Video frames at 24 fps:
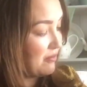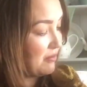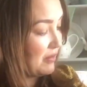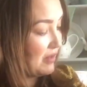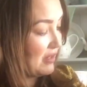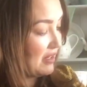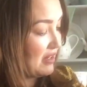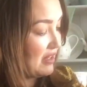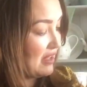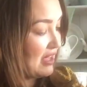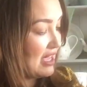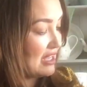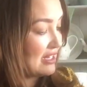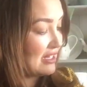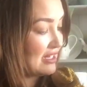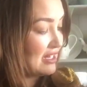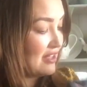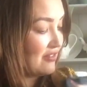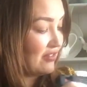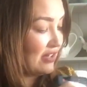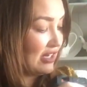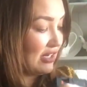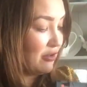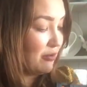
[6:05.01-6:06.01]
going to add
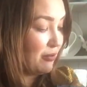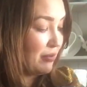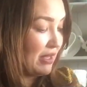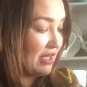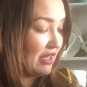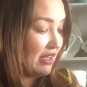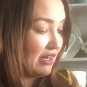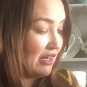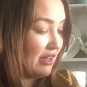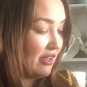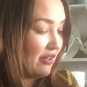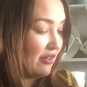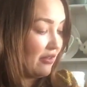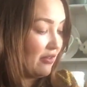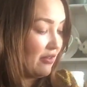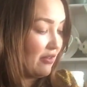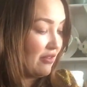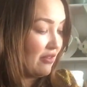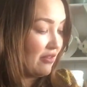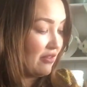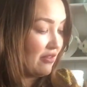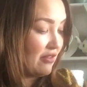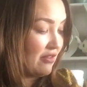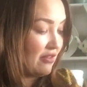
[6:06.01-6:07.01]
another little bit of glue.
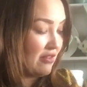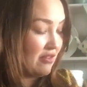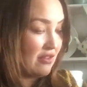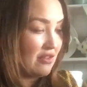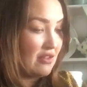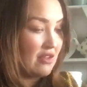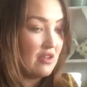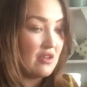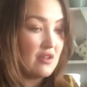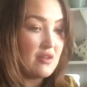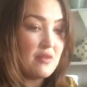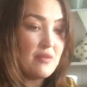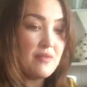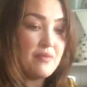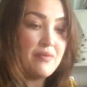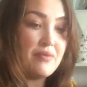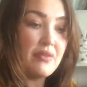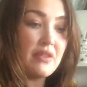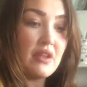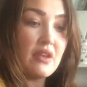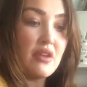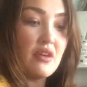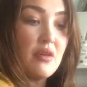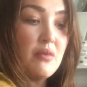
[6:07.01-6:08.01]

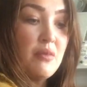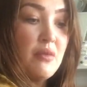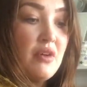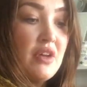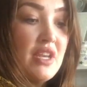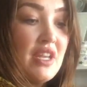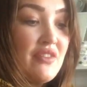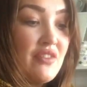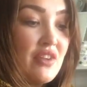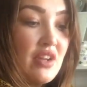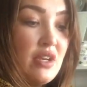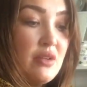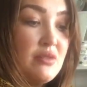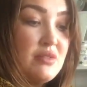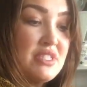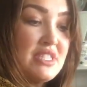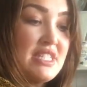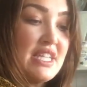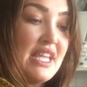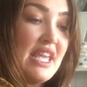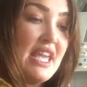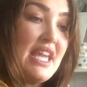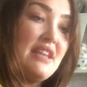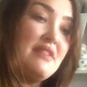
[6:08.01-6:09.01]
Got to put another glue
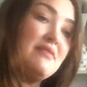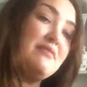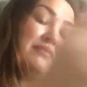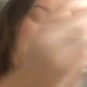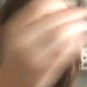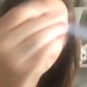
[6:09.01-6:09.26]
stick in.